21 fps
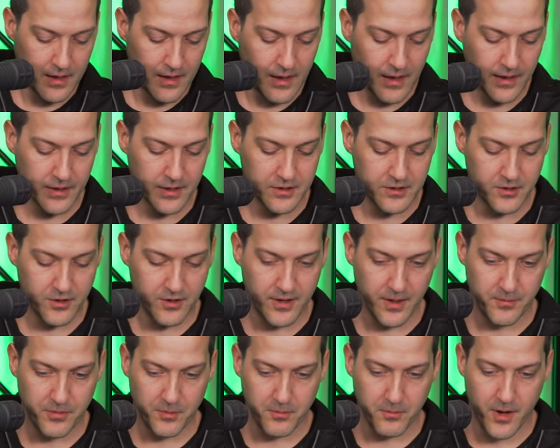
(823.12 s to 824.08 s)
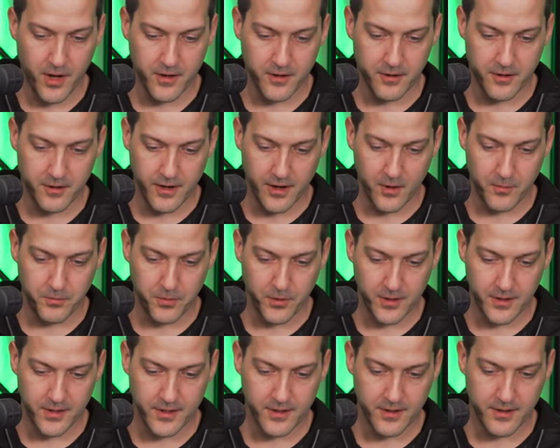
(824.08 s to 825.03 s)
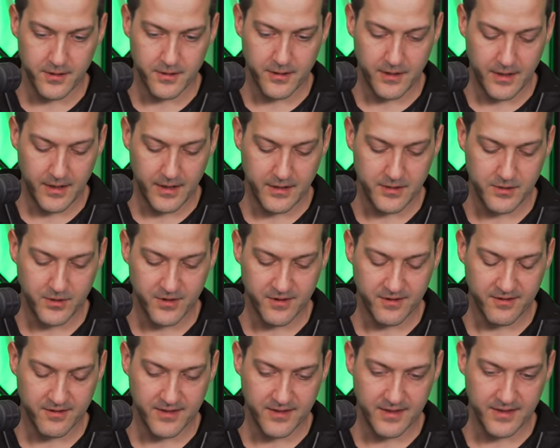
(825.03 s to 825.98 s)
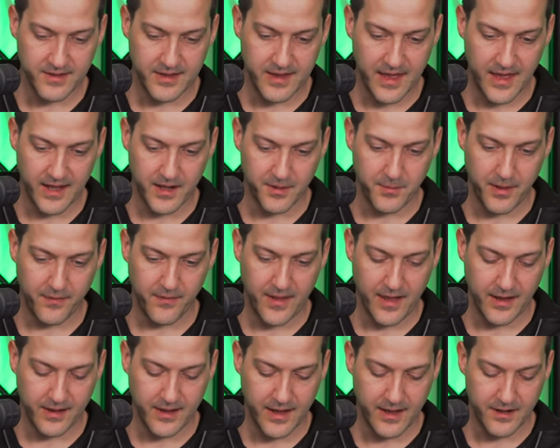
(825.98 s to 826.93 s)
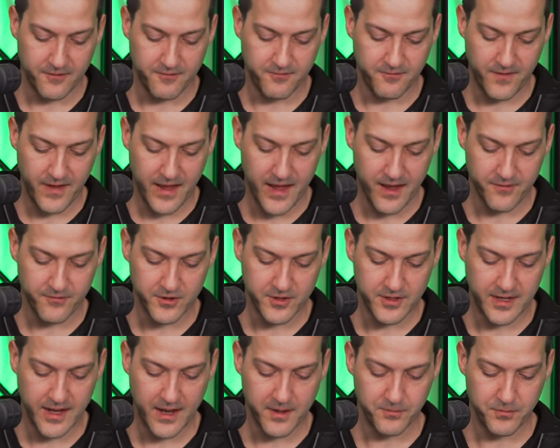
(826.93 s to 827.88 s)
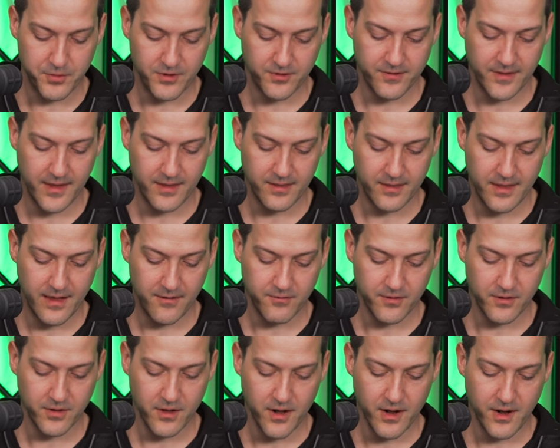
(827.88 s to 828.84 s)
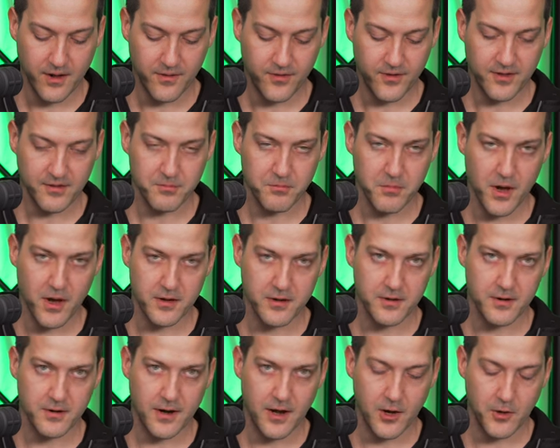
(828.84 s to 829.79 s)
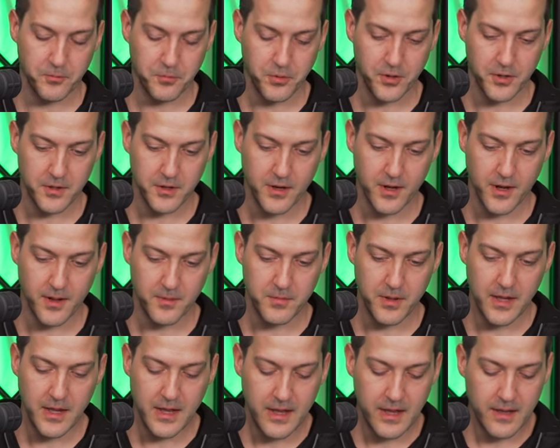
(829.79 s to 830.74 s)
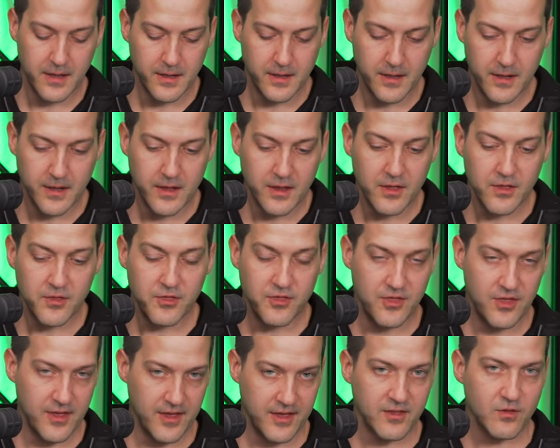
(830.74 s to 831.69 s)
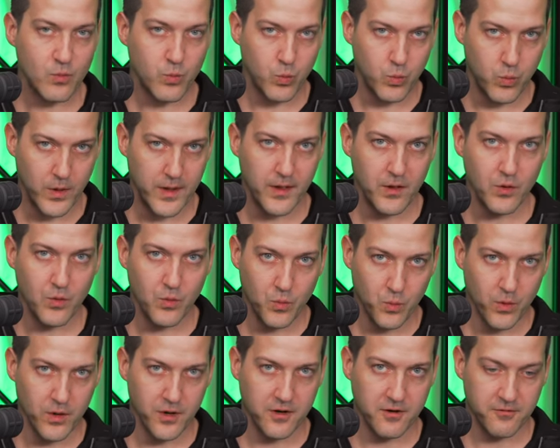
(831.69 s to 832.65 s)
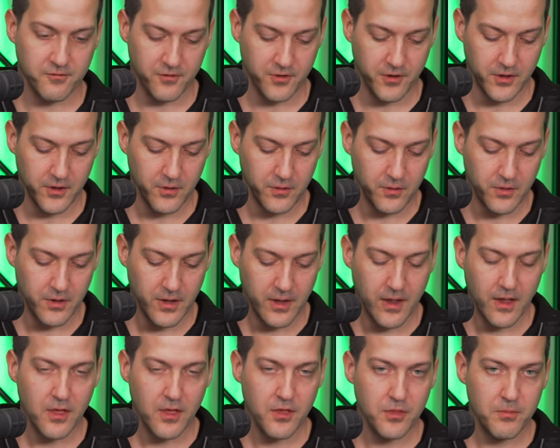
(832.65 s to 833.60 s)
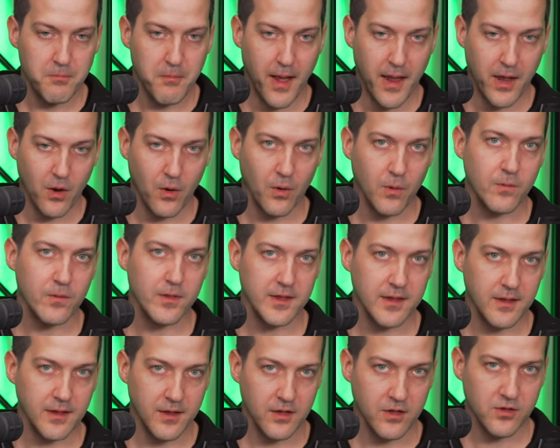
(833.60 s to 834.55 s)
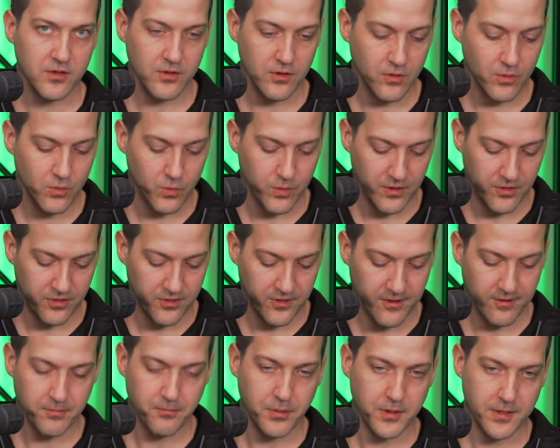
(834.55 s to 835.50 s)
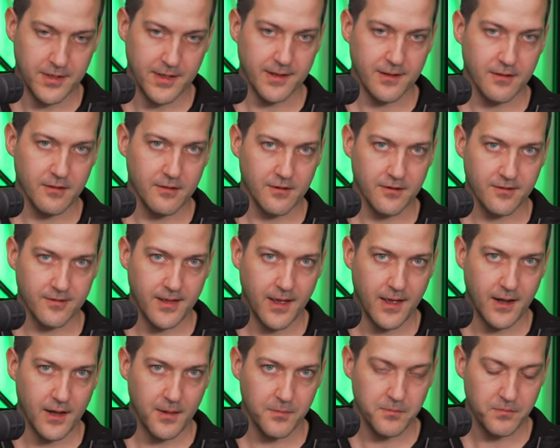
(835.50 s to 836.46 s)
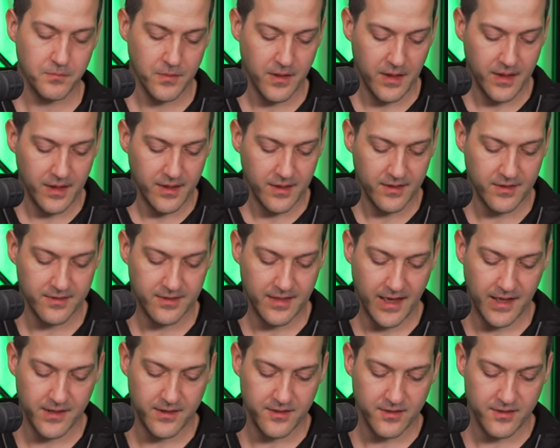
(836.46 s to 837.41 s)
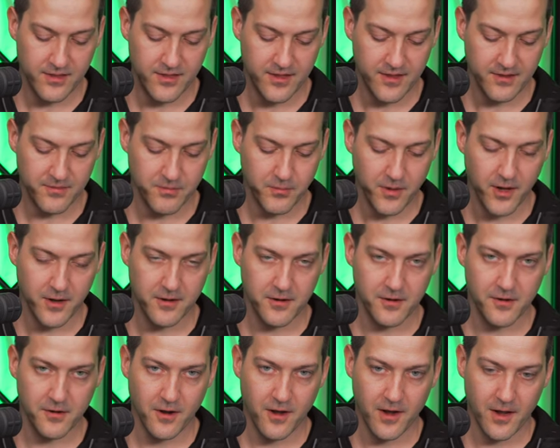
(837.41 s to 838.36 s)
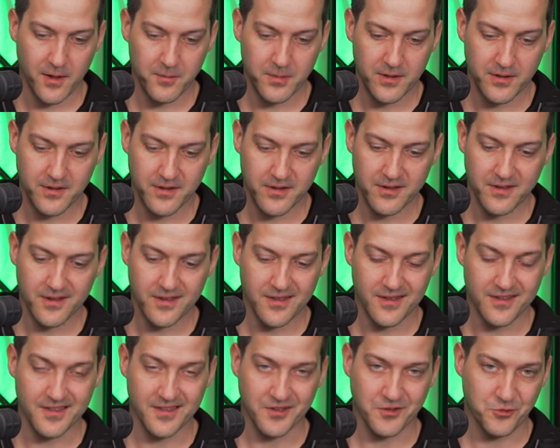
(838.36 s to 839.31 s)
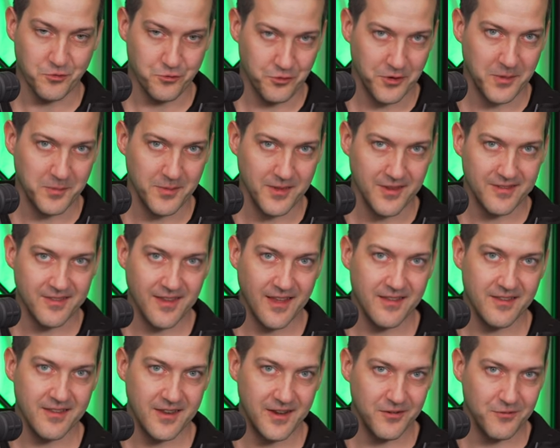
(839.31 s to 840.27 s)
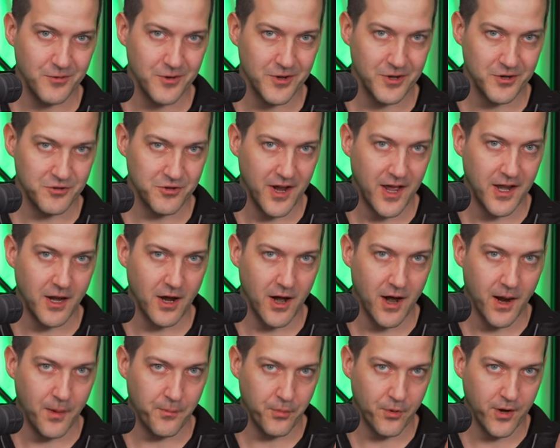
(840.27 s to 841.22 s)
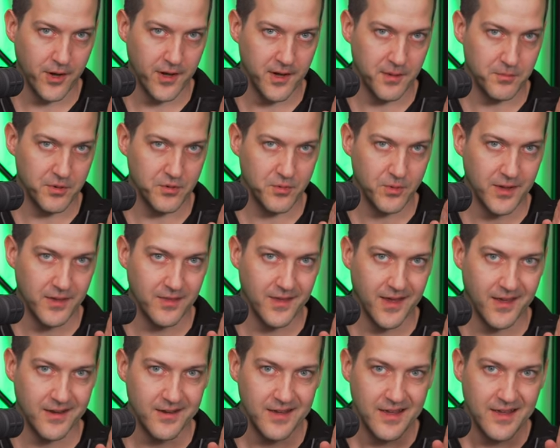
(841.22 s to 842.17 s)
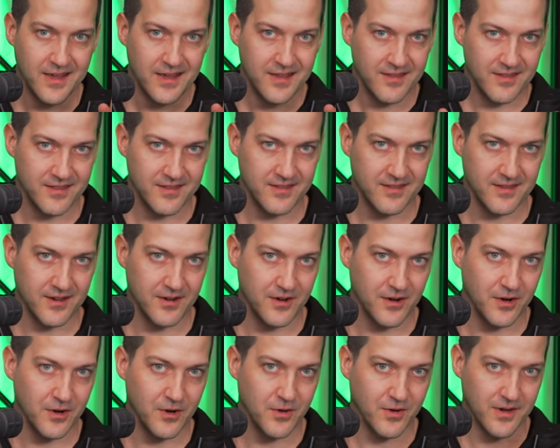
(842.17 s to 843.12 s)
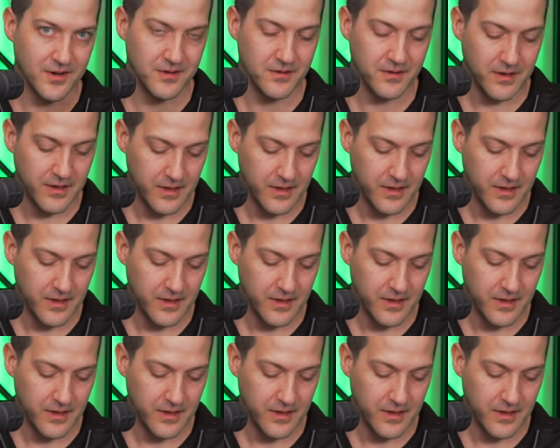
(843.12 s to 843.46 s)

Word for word: I'm going to turn up the monitor output here, and you can see again I'm at that kind of 5 or 10% level on this monitor output knob. This will work for you. My only issue with this particular setup is that this monitor knob is extremely sensitive when you're trying to operate it between that 0 and